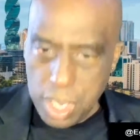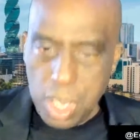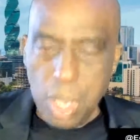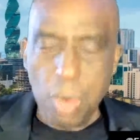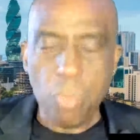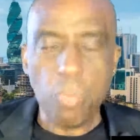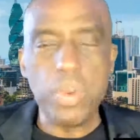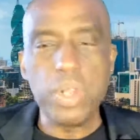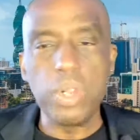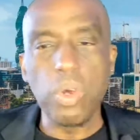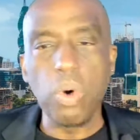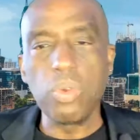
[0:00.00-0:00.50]

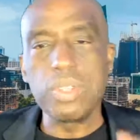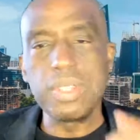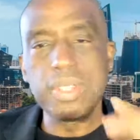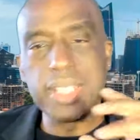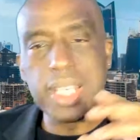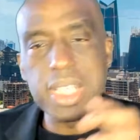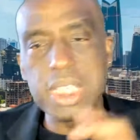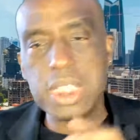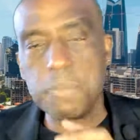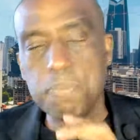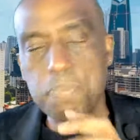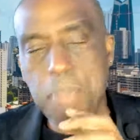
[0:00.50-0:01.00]
we don't
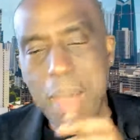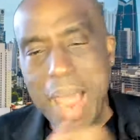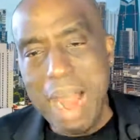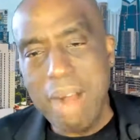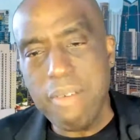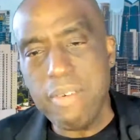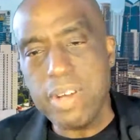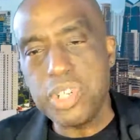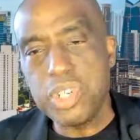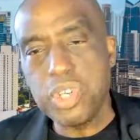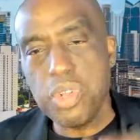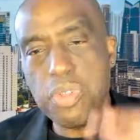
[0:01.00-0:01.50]

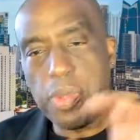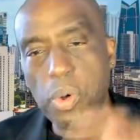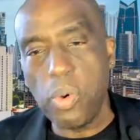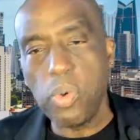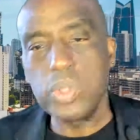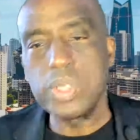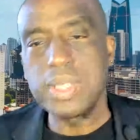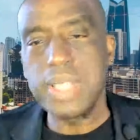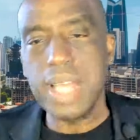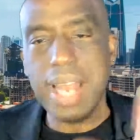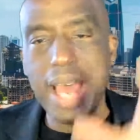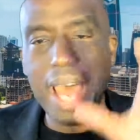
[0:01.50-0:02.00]
disparage
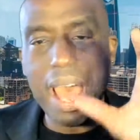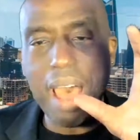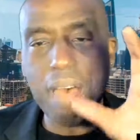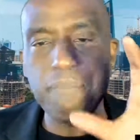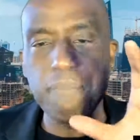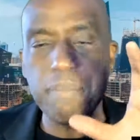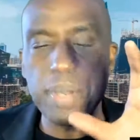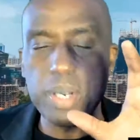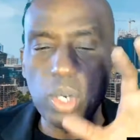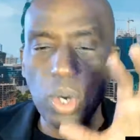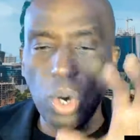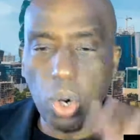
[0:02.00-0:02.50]
those that have
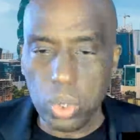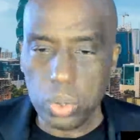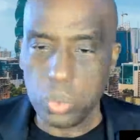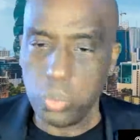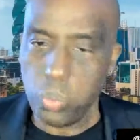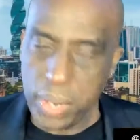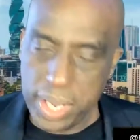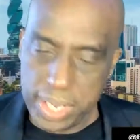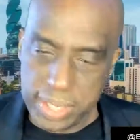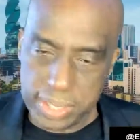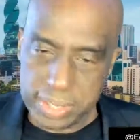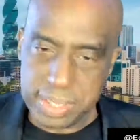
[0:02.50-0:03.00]
been
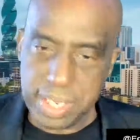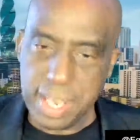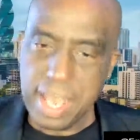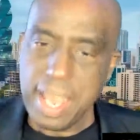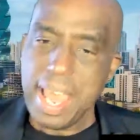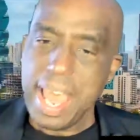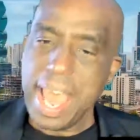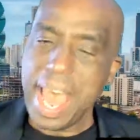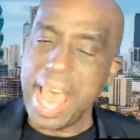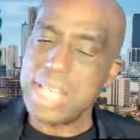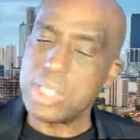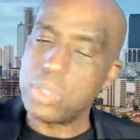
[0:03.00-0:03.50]
hoodwinked.
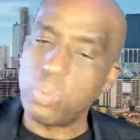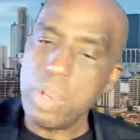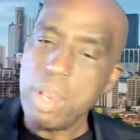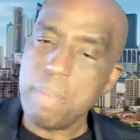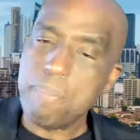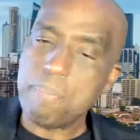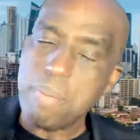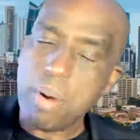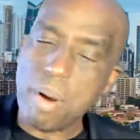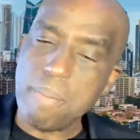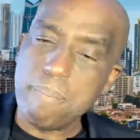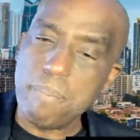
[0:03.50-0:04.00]
As we
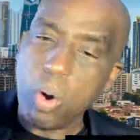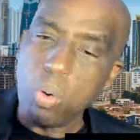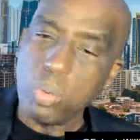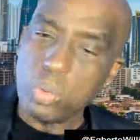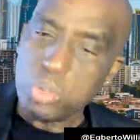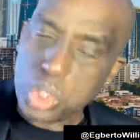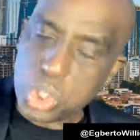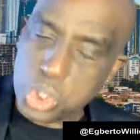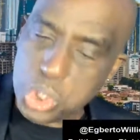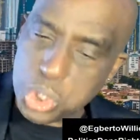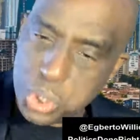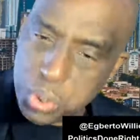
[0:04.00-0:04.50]
promote
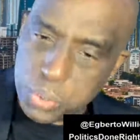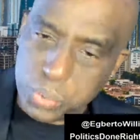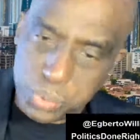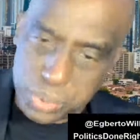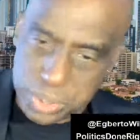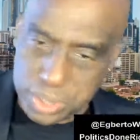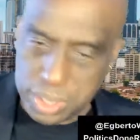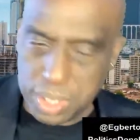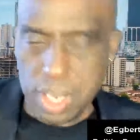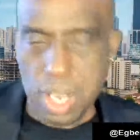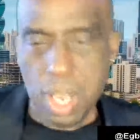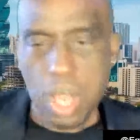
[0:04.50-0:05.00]
the
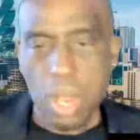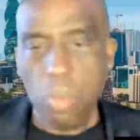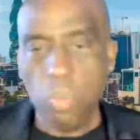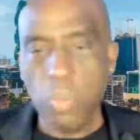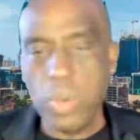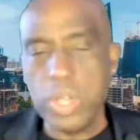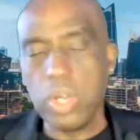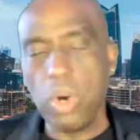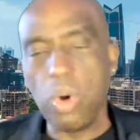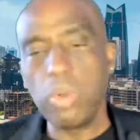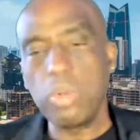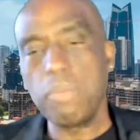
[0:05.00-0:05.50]
truth, we
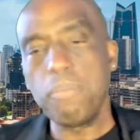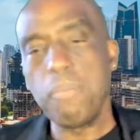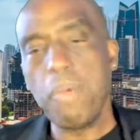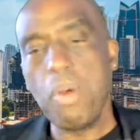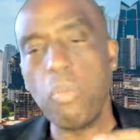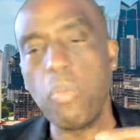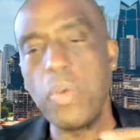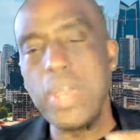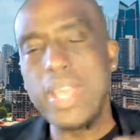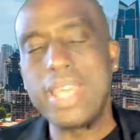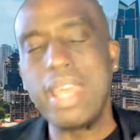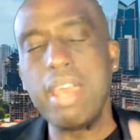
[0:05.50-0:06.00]

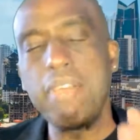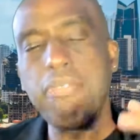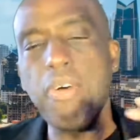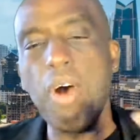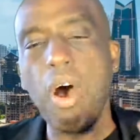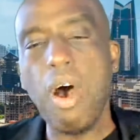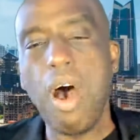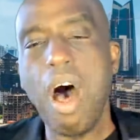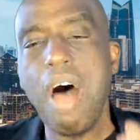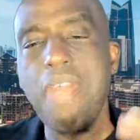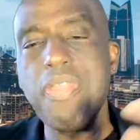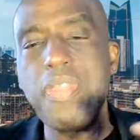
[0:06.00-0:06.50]
give
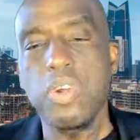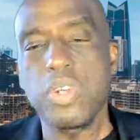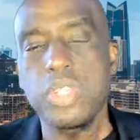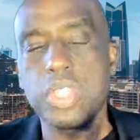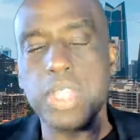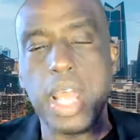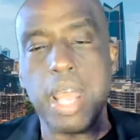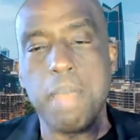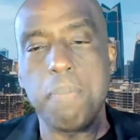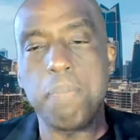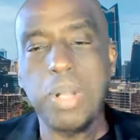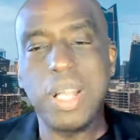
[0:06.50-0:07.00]
others
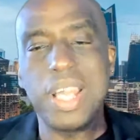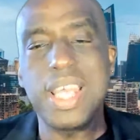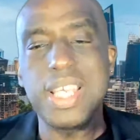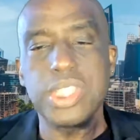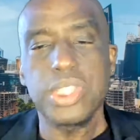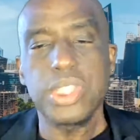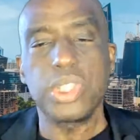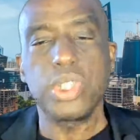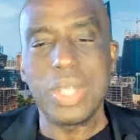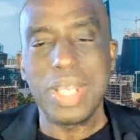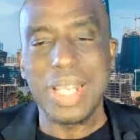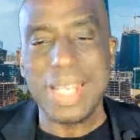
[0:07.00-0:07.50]
a
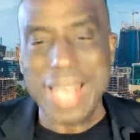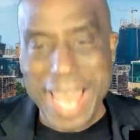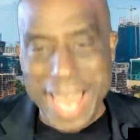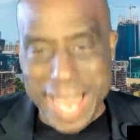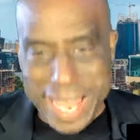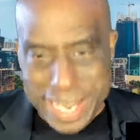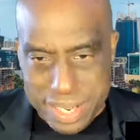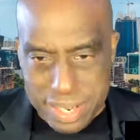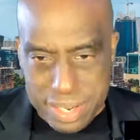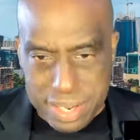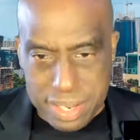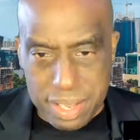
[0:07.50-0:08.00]
place to
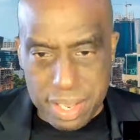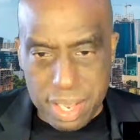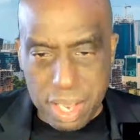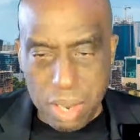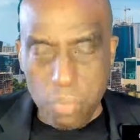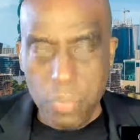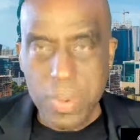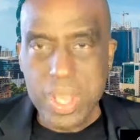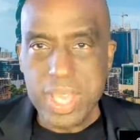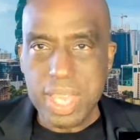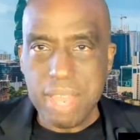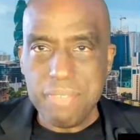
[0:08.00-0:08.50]
land.
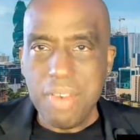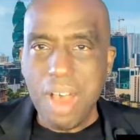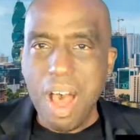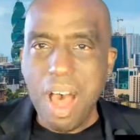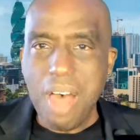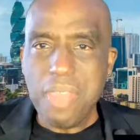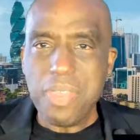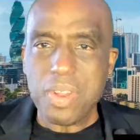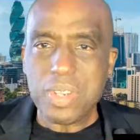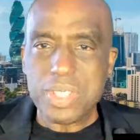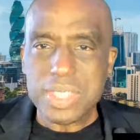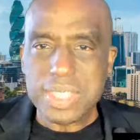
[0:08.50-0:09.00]
We give
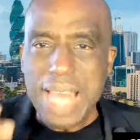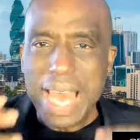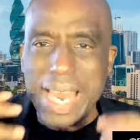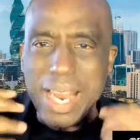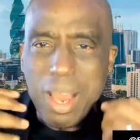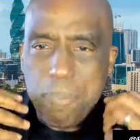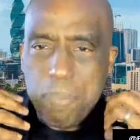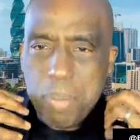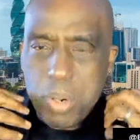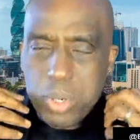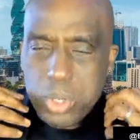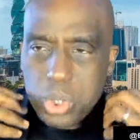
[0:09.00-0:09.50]
others that
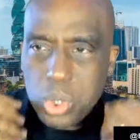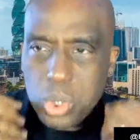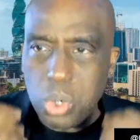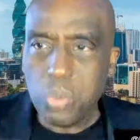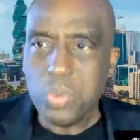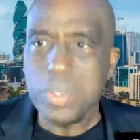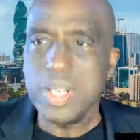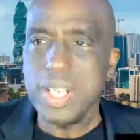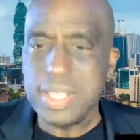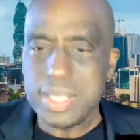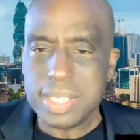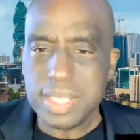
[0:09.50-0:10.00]

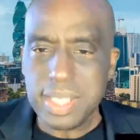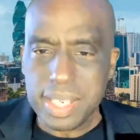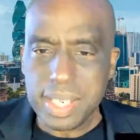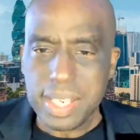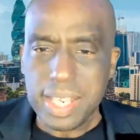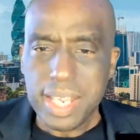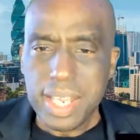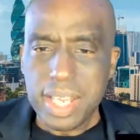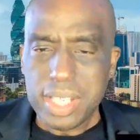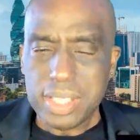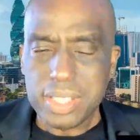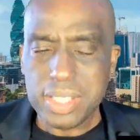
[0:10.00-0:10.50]
opportunity
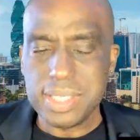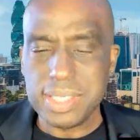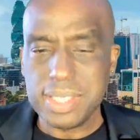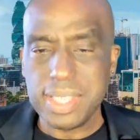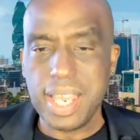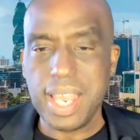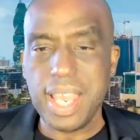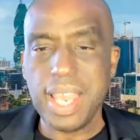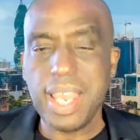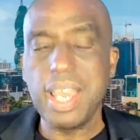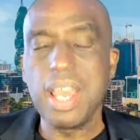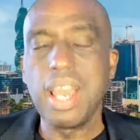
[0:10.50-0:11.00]
to
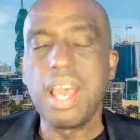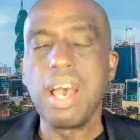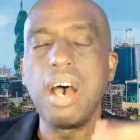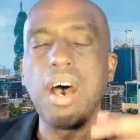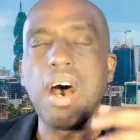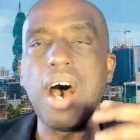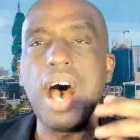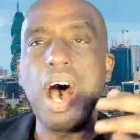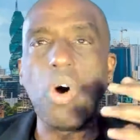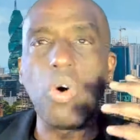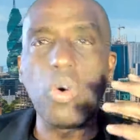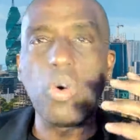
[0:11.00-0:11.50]
say,
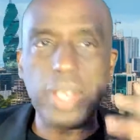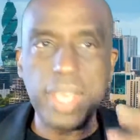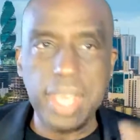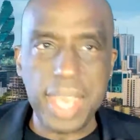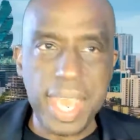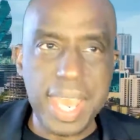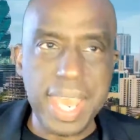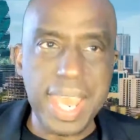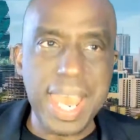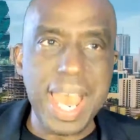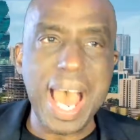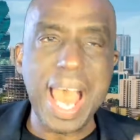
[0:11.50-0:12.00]

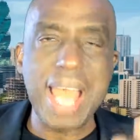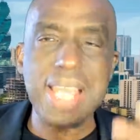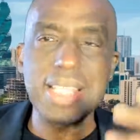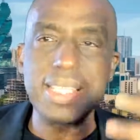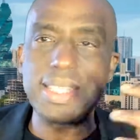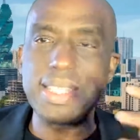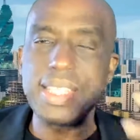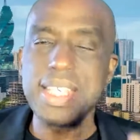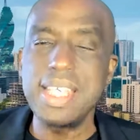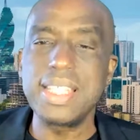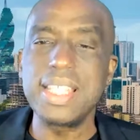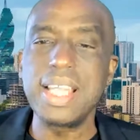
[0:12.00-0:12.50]
okay, I
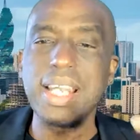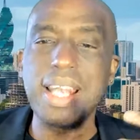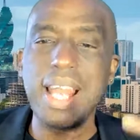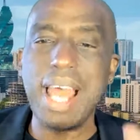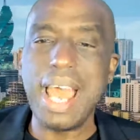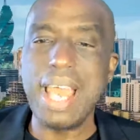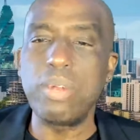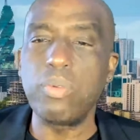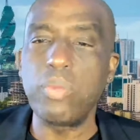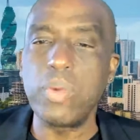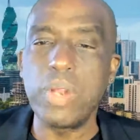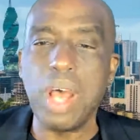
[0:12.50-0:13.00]
see the
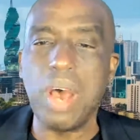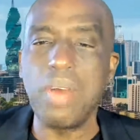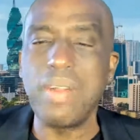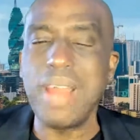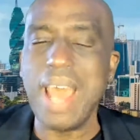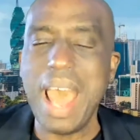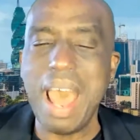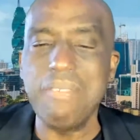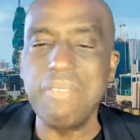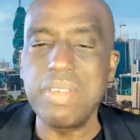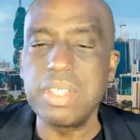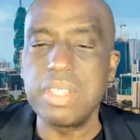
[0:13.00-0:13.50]
light, without
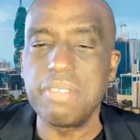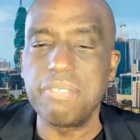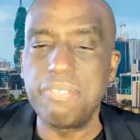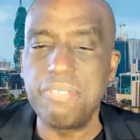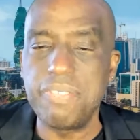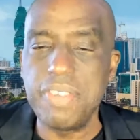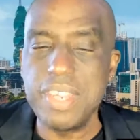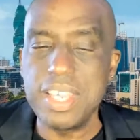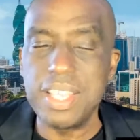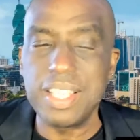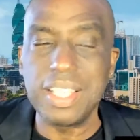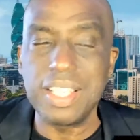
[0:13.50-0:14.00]
having to
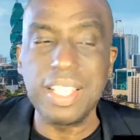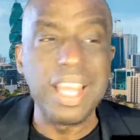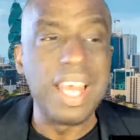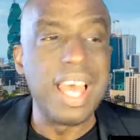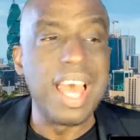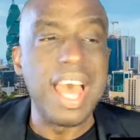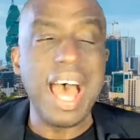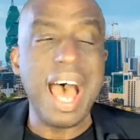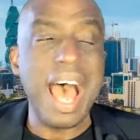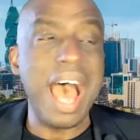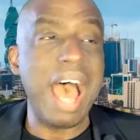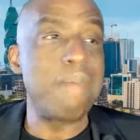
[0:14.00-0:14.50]
feel
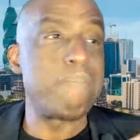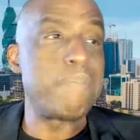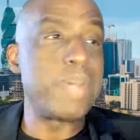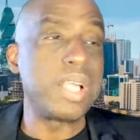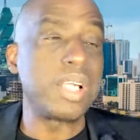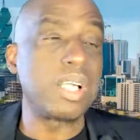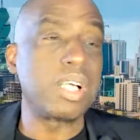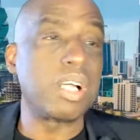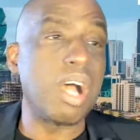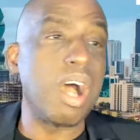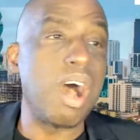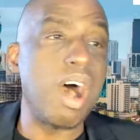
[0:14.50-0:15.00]
I've
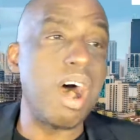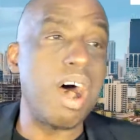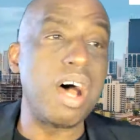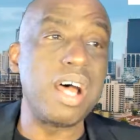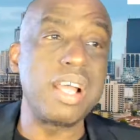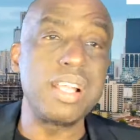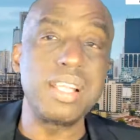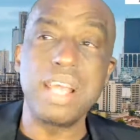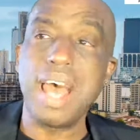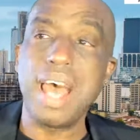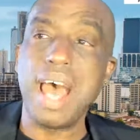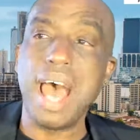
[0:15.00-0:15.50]
been
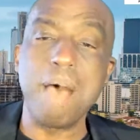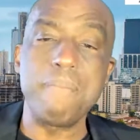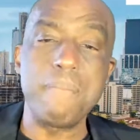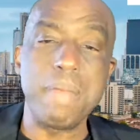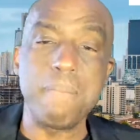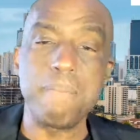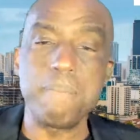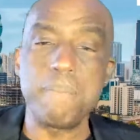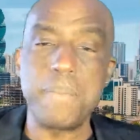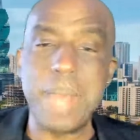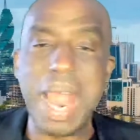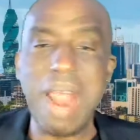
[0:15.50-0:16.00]
conned, I'm
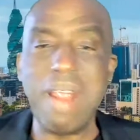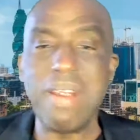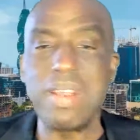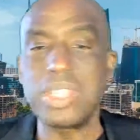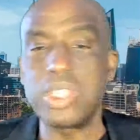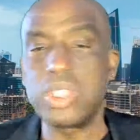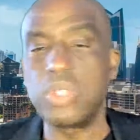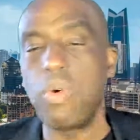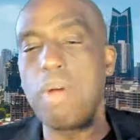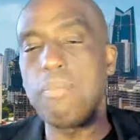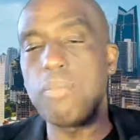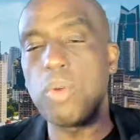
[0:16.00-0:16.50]
embarrassed,
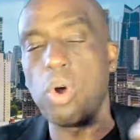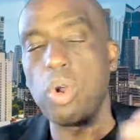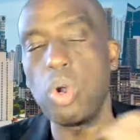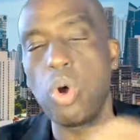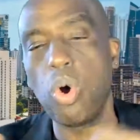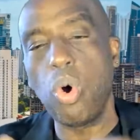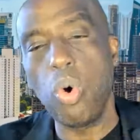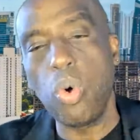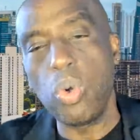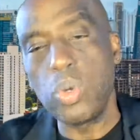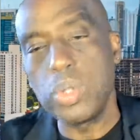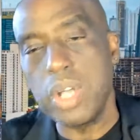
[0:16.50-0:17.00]
so I'm going to
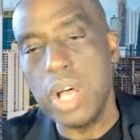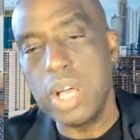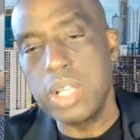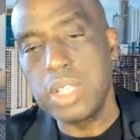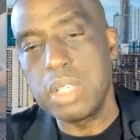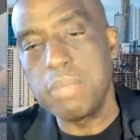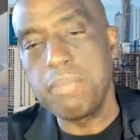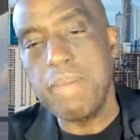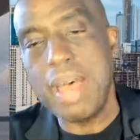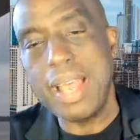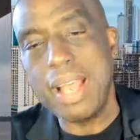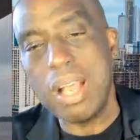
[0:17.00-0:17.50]
hold on
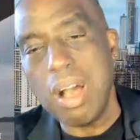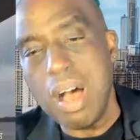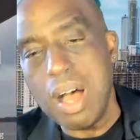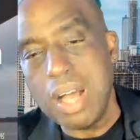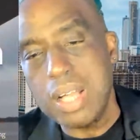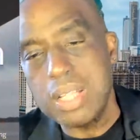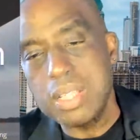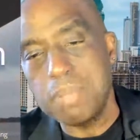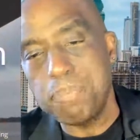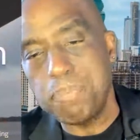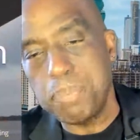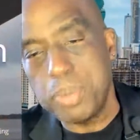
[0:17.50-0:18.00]
to my
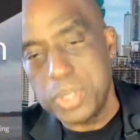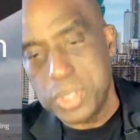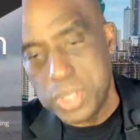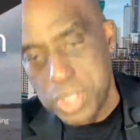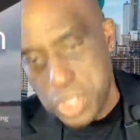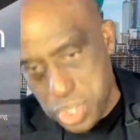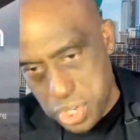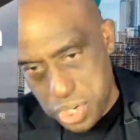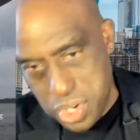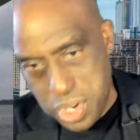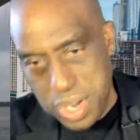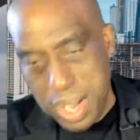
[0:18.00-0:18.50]
conned
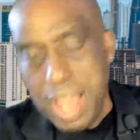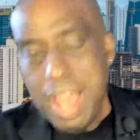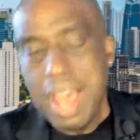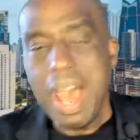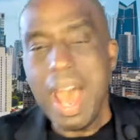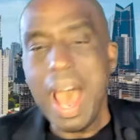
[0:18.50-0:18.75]
position.